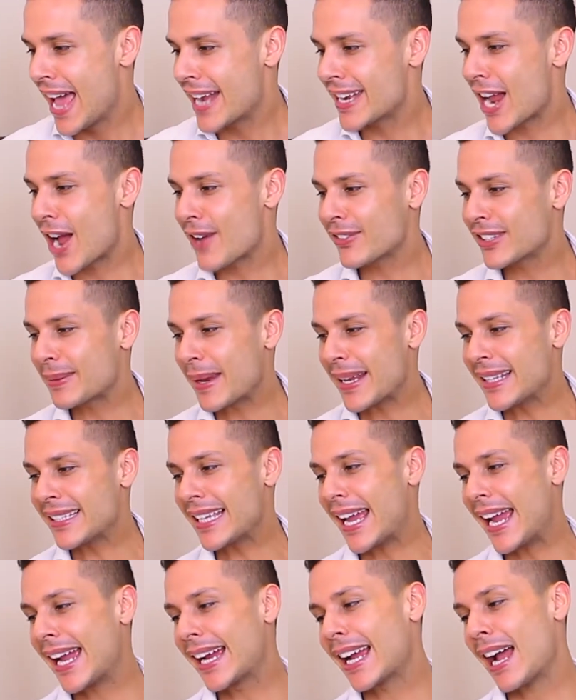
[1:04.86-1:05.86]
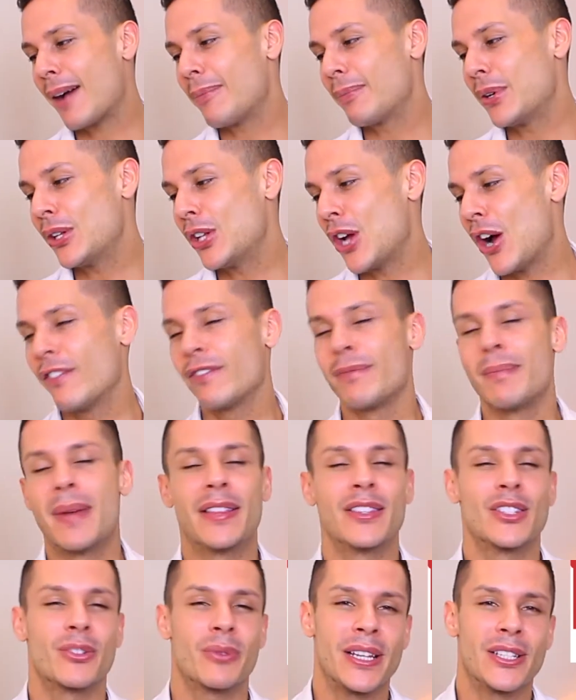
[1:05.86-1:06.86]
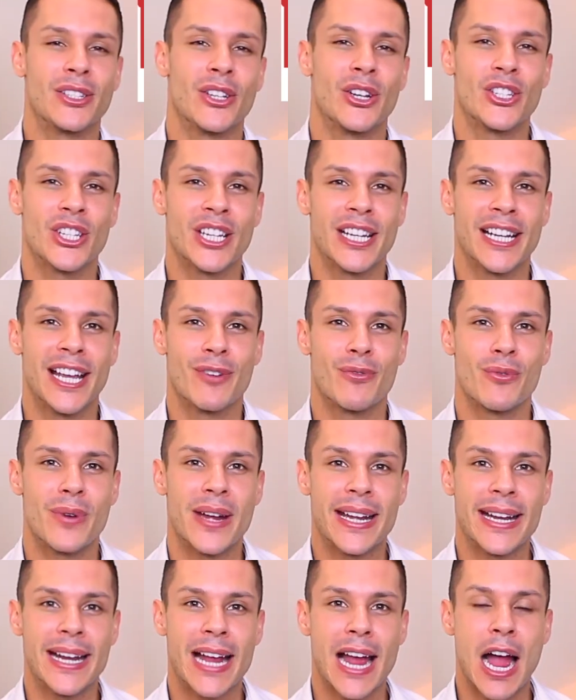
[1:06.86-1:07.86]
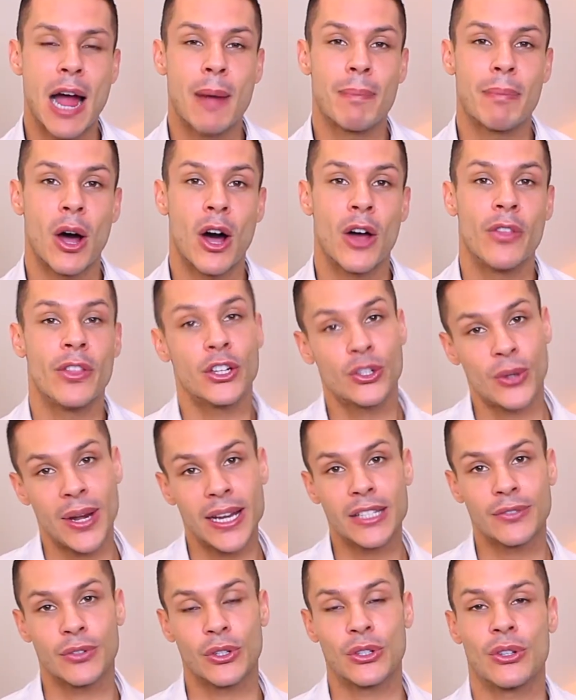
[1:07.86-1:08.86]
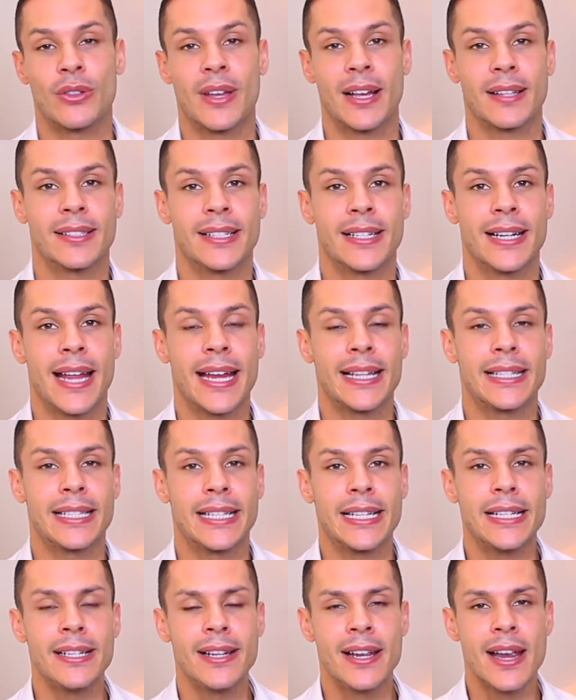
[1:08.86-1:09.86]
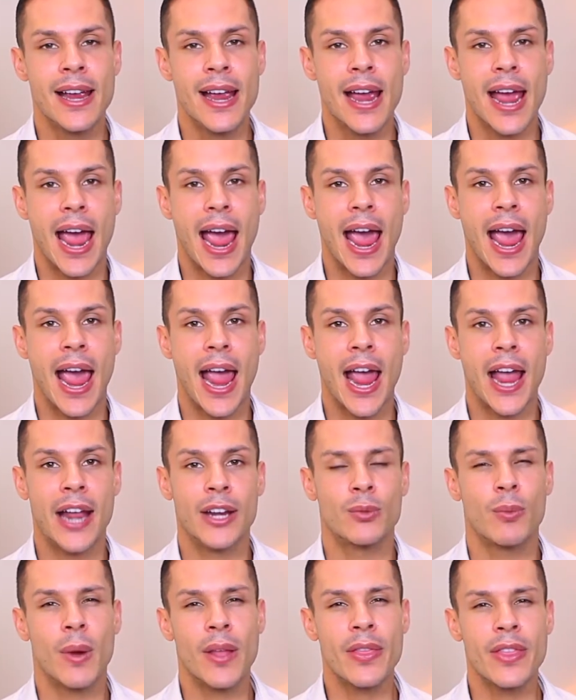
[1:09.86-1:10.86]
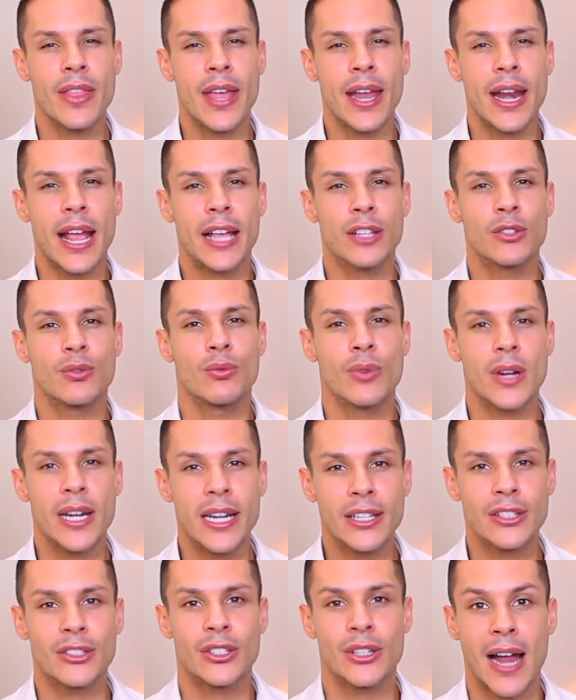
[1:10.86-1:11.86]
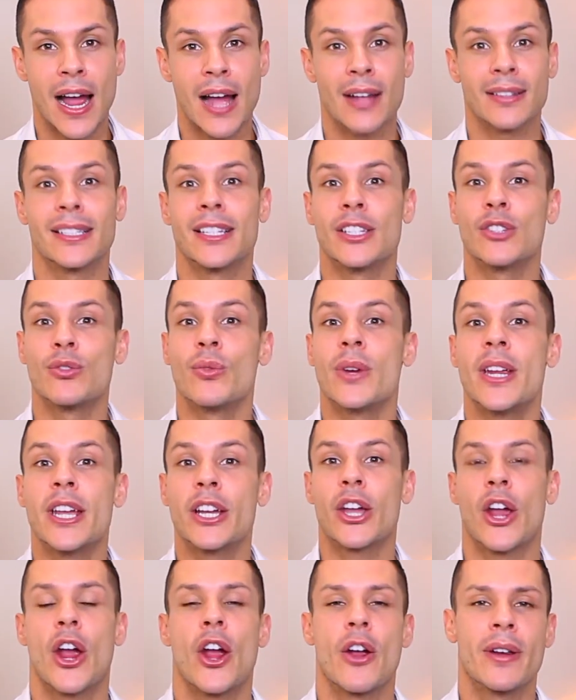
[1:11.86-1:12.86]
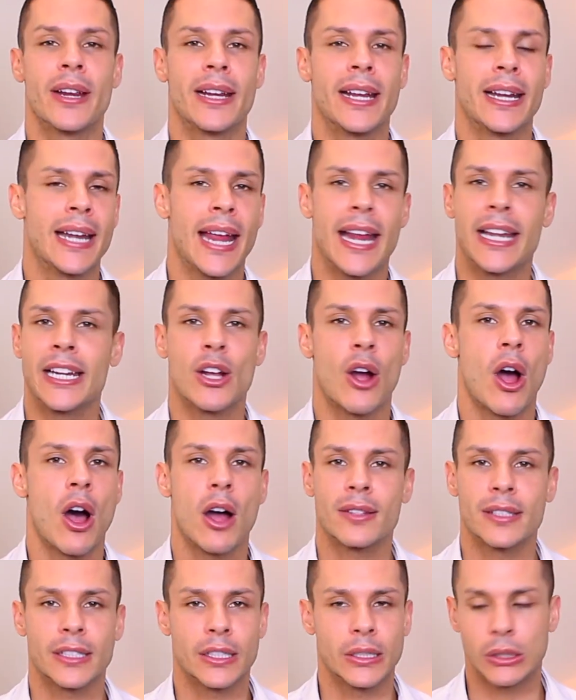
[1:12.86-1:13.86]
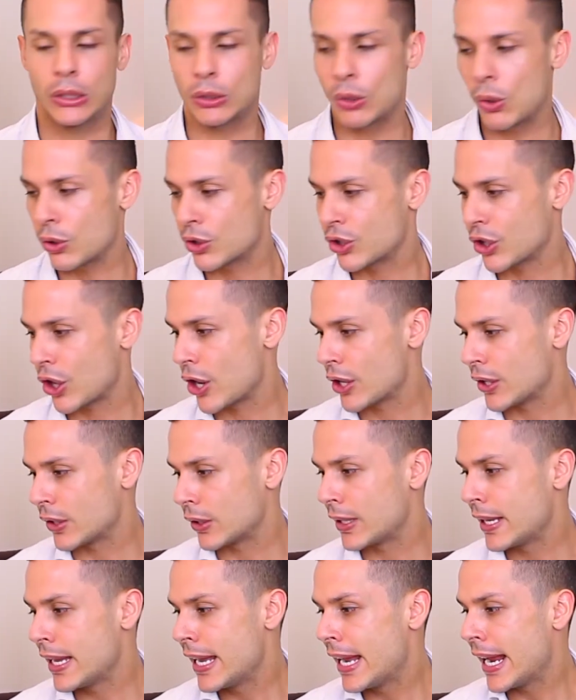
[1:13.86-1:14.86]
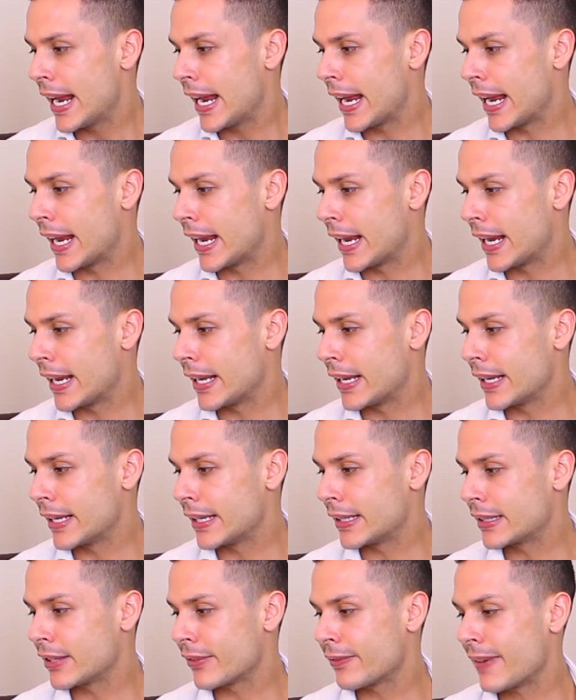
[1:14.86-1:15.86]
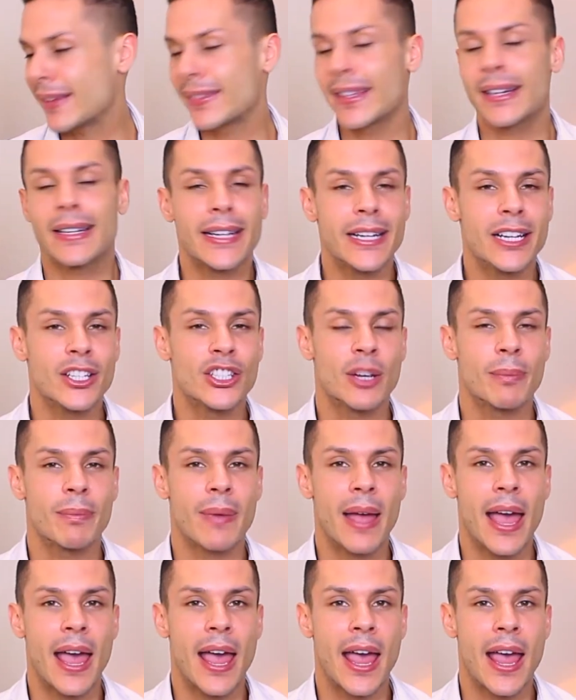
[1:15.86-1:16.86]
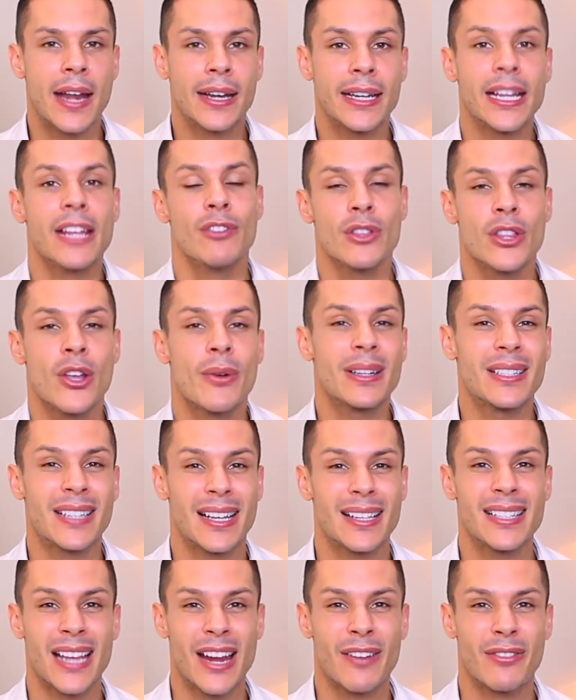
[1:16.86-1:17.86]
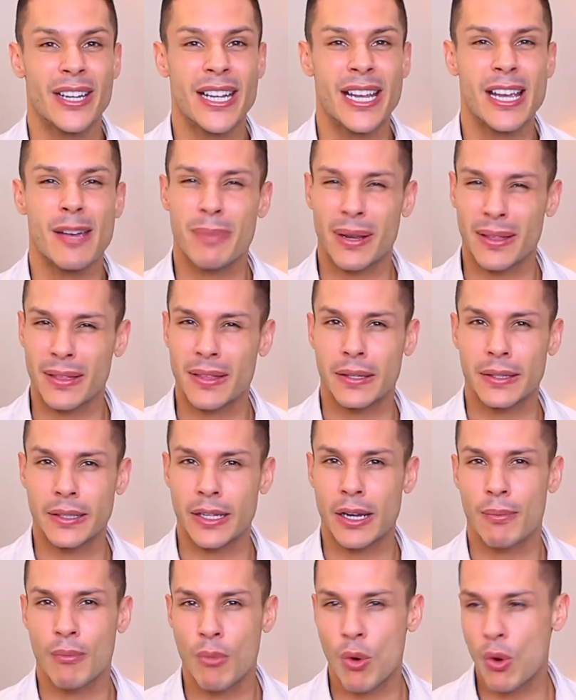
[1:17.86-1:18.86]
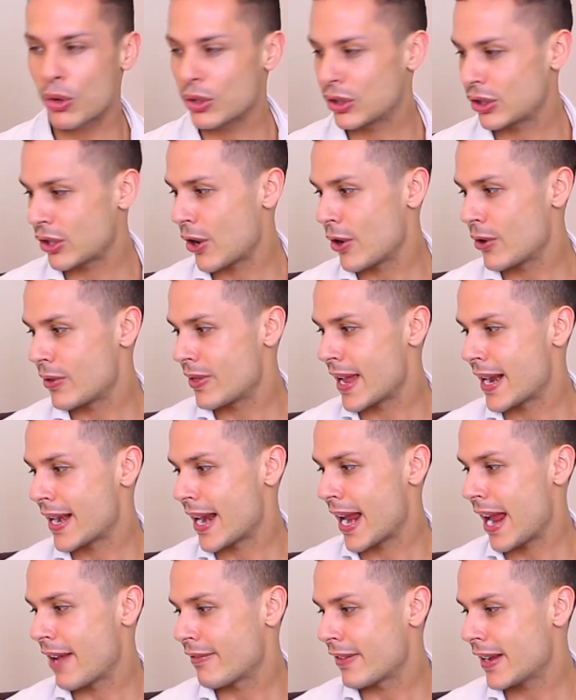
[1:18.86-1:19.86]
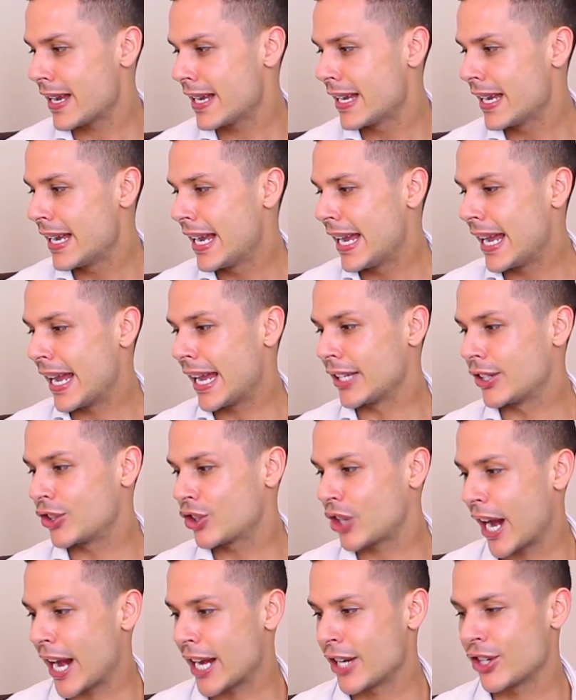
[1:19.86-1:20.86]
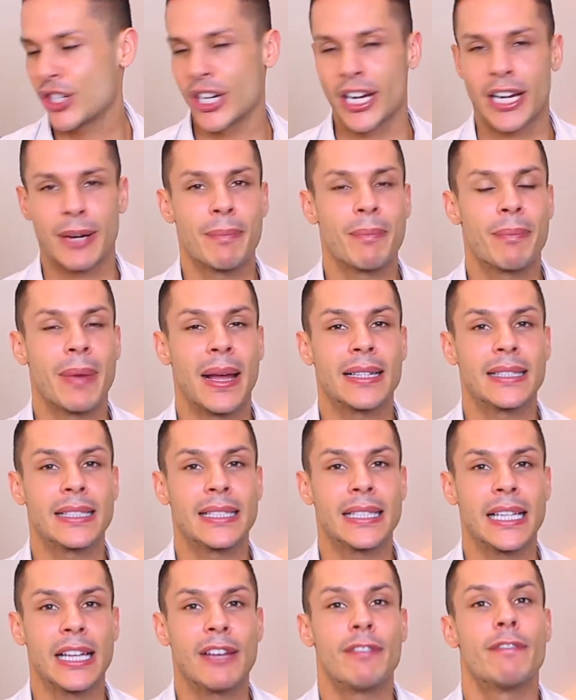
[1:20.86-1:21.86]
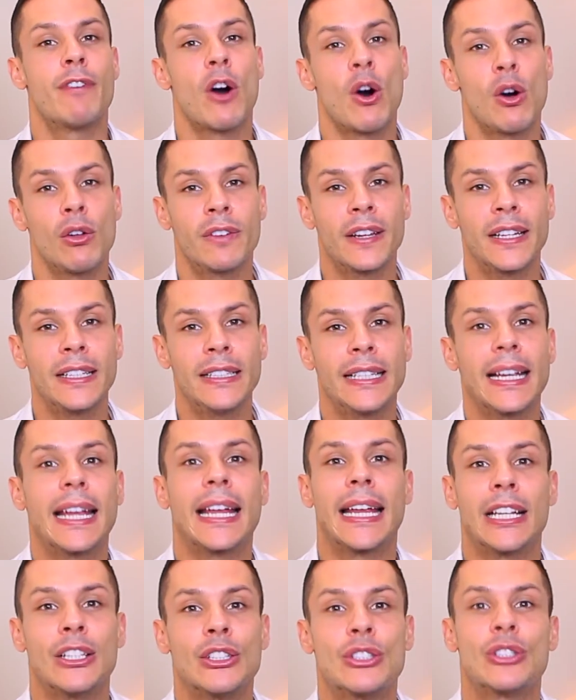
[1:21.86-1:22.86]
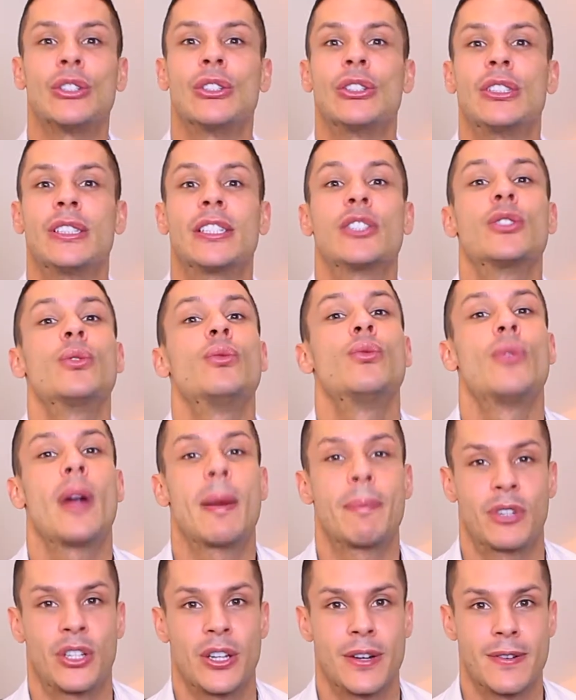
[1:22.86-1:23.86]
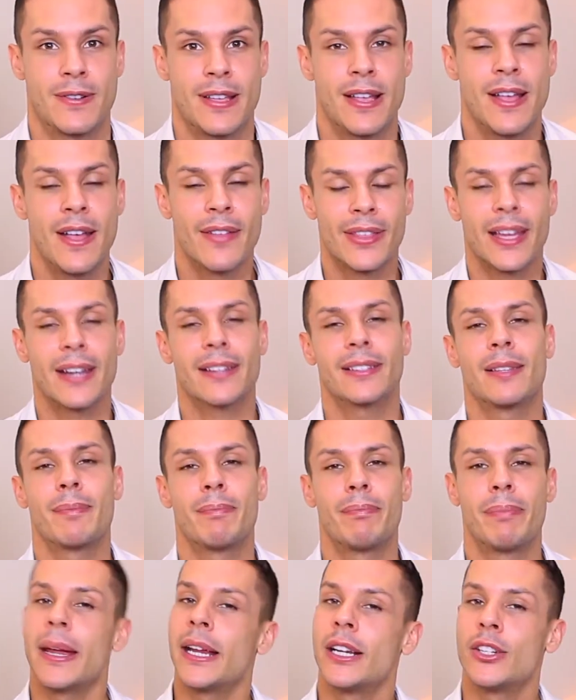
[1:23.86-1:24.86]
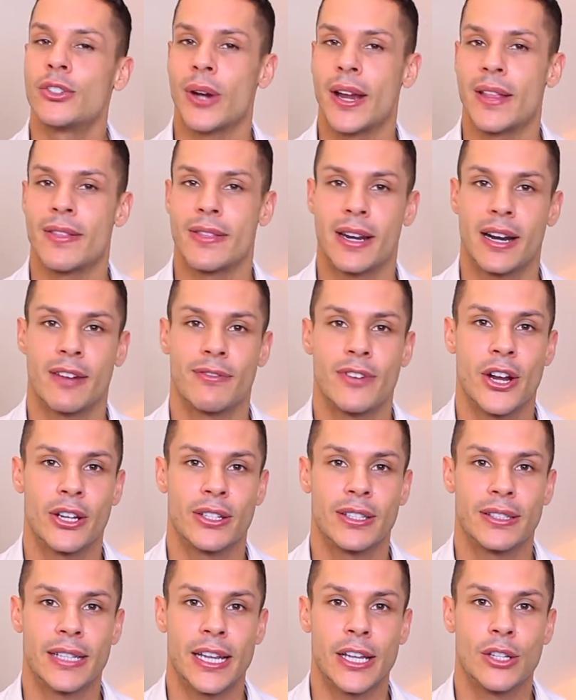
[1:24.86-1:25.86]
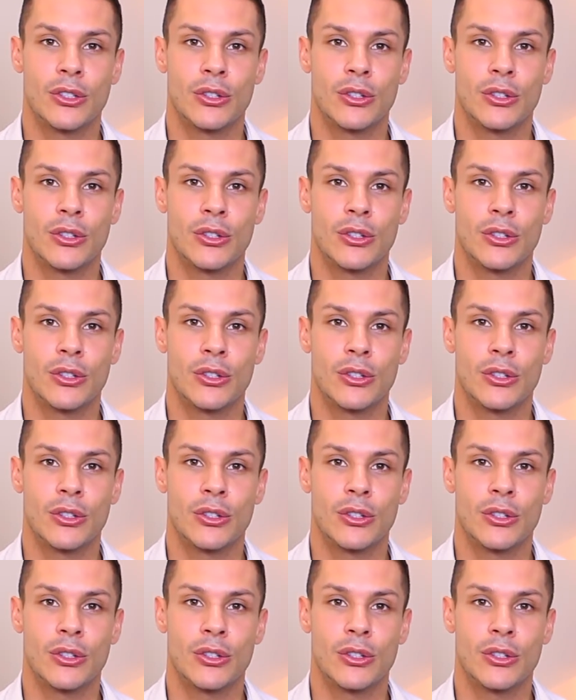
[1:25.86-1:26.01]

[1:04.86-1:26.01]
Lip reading: Now, I've spent a couple of months researching and reading up on the trends for 2018, and one that has really stood out and is reoccurring in any article or journal is the fact that leadership, and even though it does every year, but this year more so than ever, is changing, but evolving into disruption. That is the big trend that I've noticed in